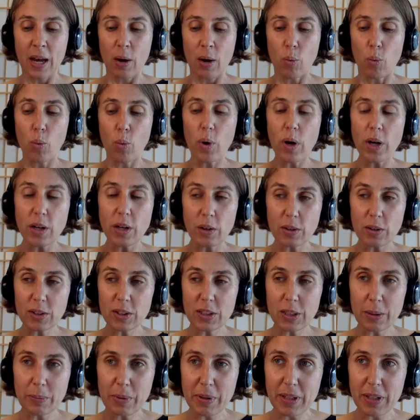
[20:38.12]
What are
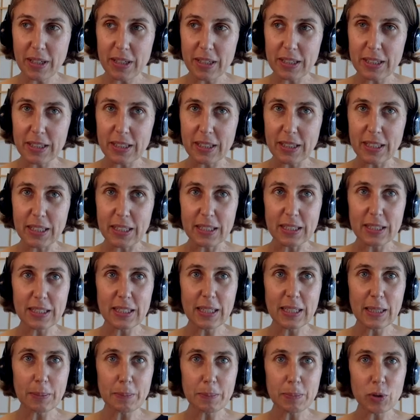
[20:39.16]
some of the
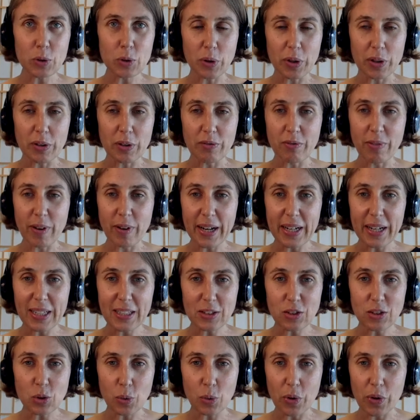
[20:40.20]
tips or
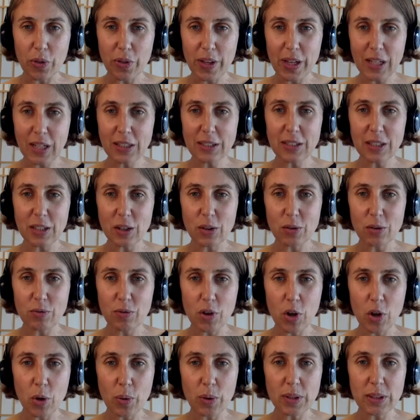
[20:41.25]
advice or things that you've
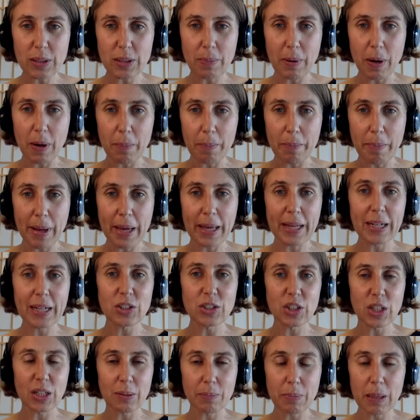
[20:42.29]
noticed about
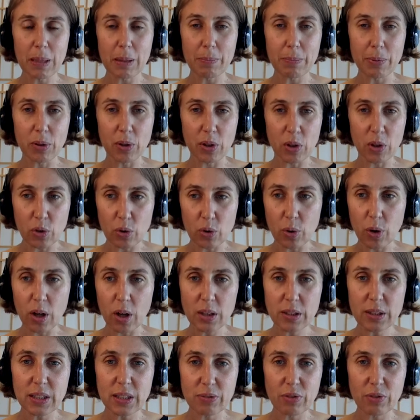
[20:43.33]
managing people
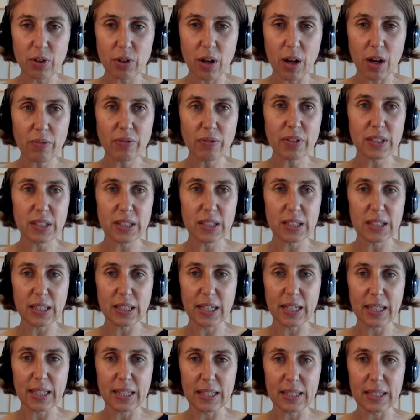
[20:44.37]
across different offices
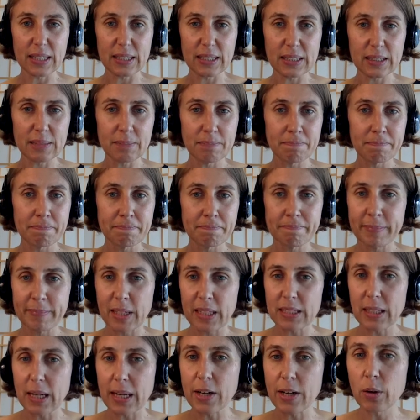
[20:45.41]
like this?
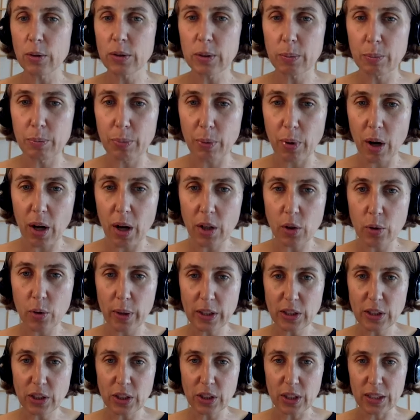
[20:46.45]
I know it's a broad
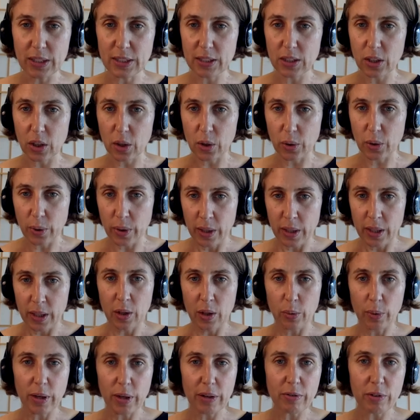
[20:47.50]
question, so
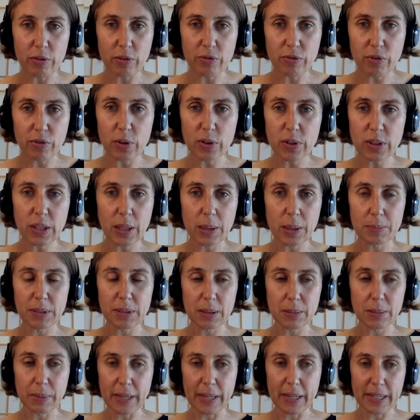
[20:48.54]
whatever first comes
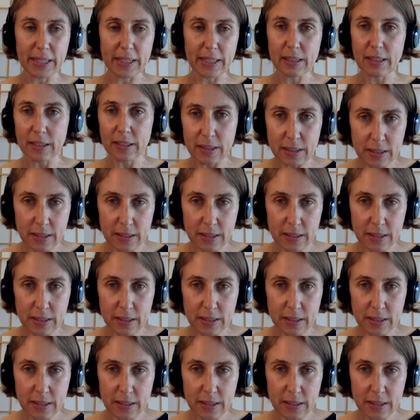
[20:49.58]
to mind.